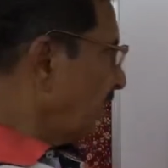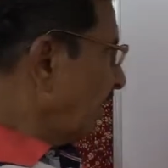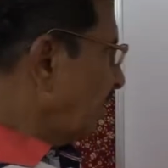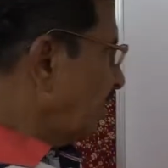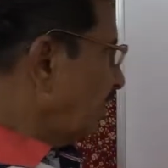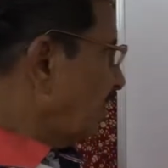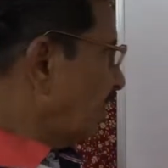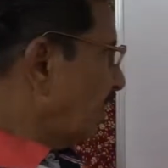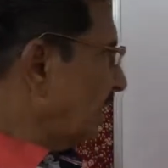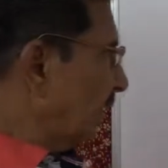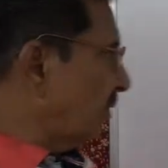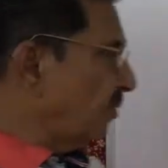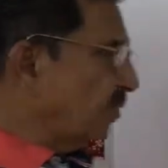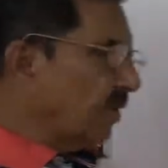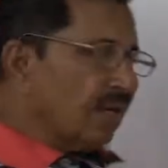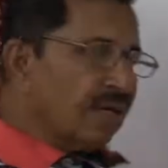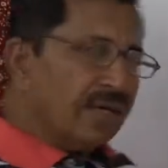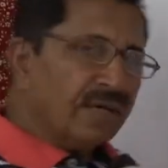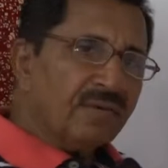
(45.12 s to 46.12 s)
When
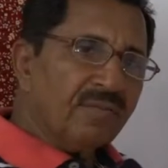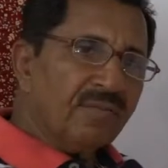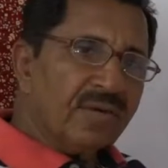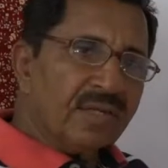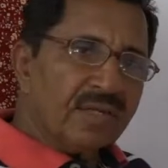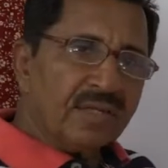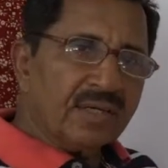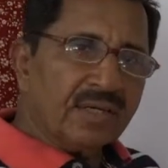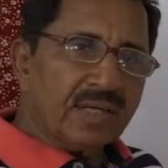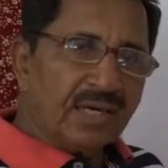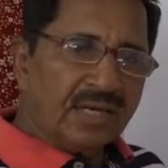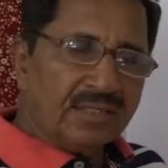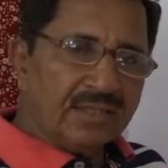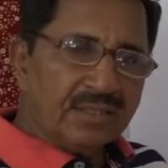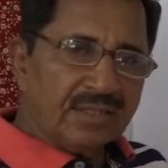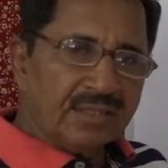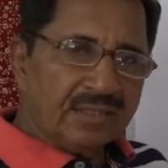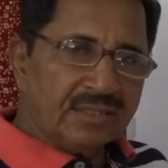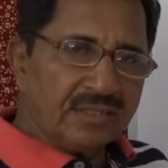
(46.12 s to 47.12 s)
the tense
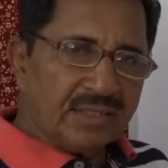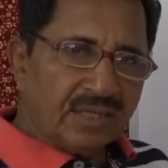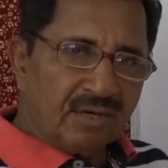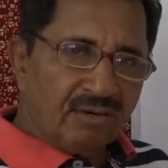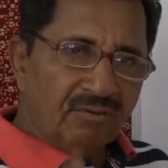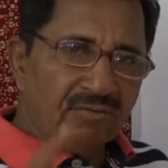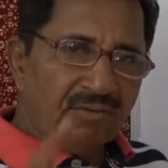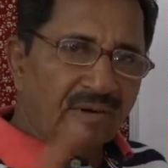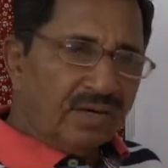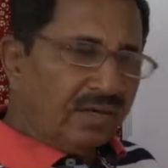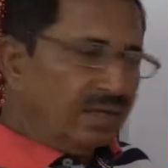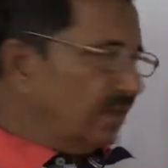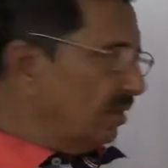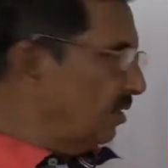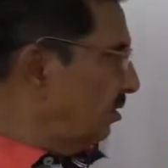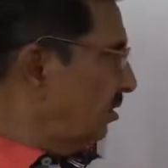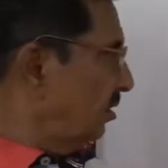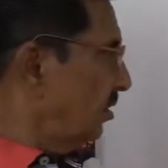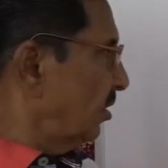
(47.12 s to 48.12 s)
is single word,
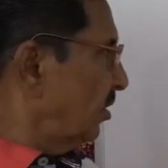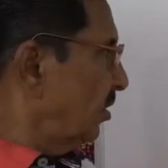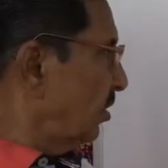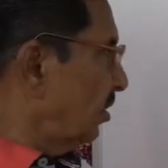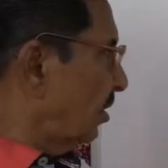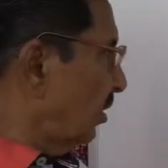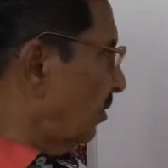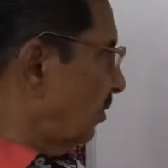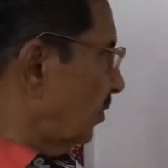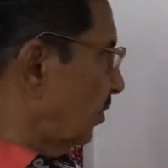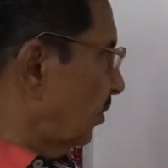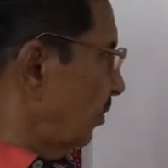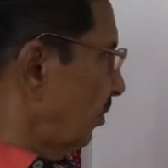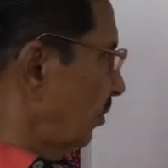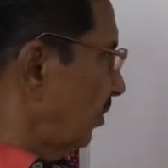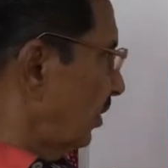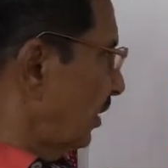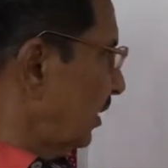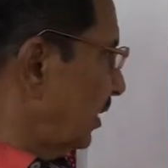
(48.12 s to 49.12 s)
you have
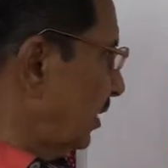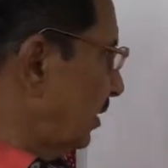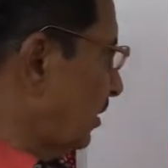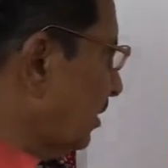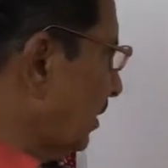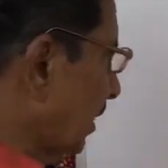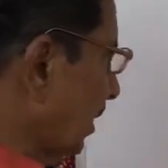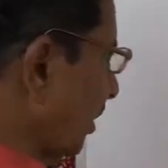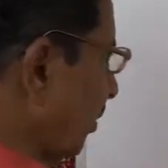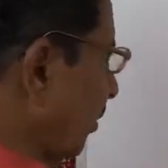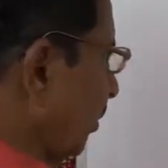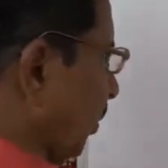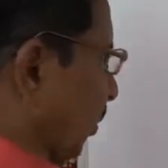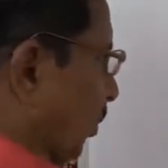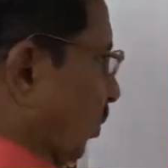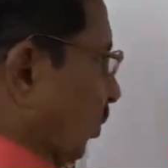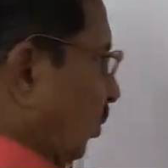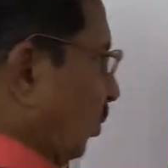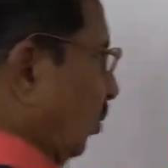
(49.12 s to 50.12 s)
to insert
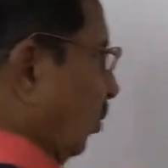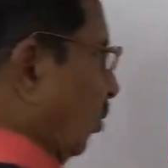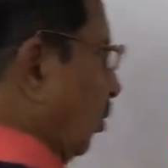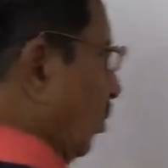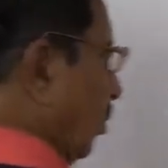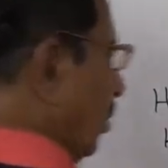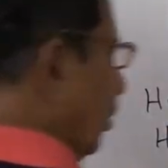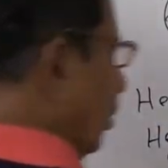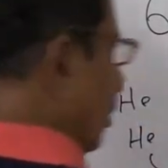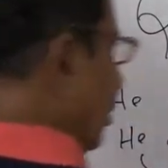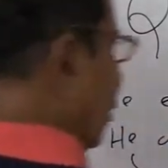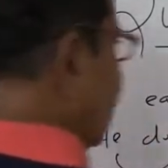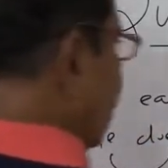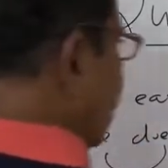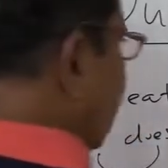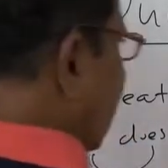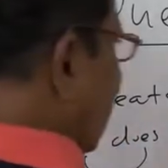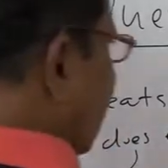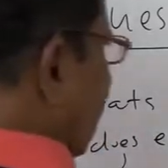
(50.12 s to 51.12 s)
do.
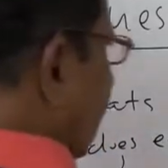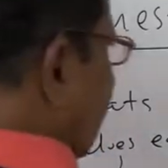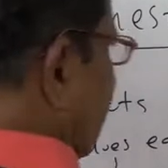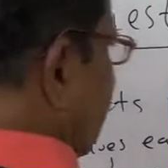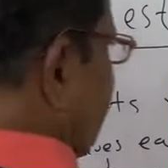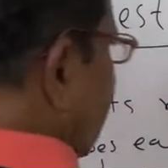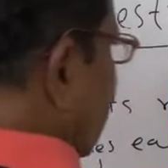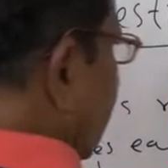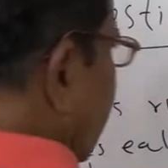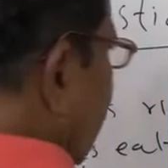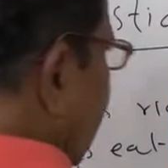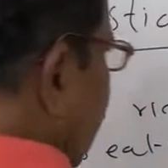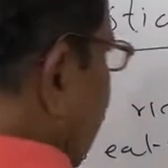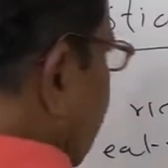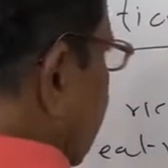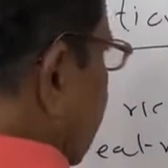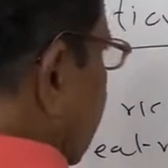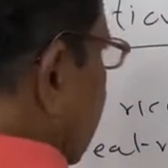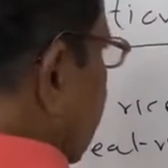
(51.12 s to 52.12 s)
So here it is,
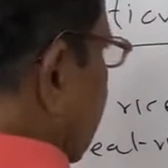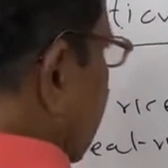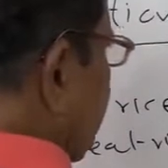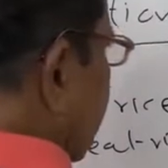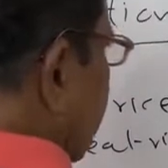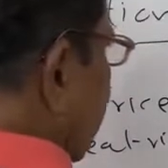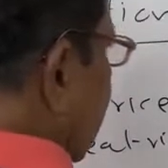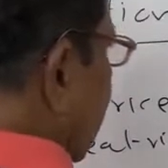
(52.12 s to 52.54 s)
eats.